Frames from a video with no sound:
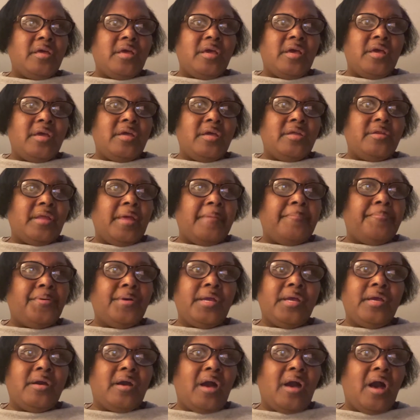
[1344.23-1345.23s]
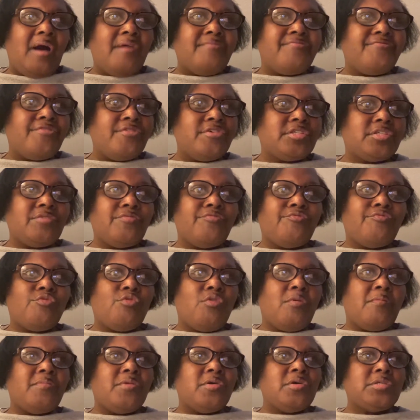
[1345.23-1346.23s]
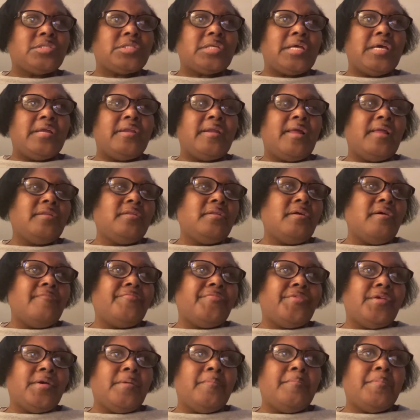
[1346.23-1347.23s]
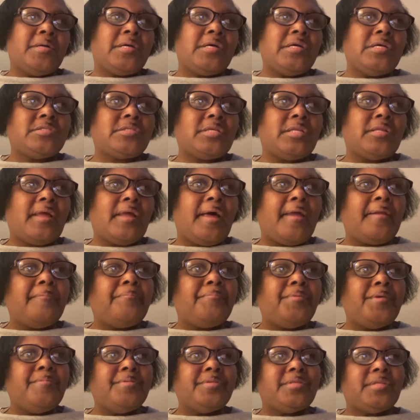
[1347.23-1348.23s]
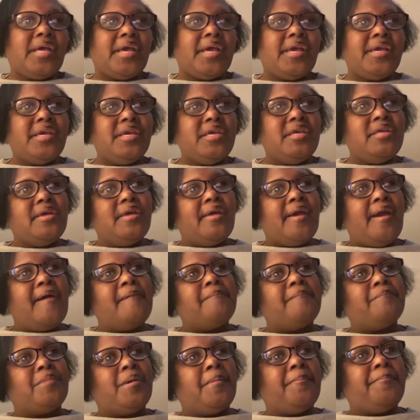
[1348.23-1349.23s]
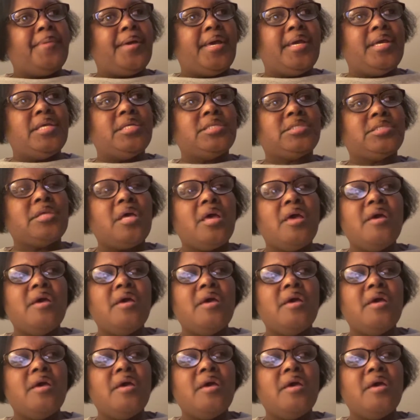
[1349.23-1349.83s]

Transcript: And they putting God first and foremost. And I love them because a lot of people that eat and have mukbangs,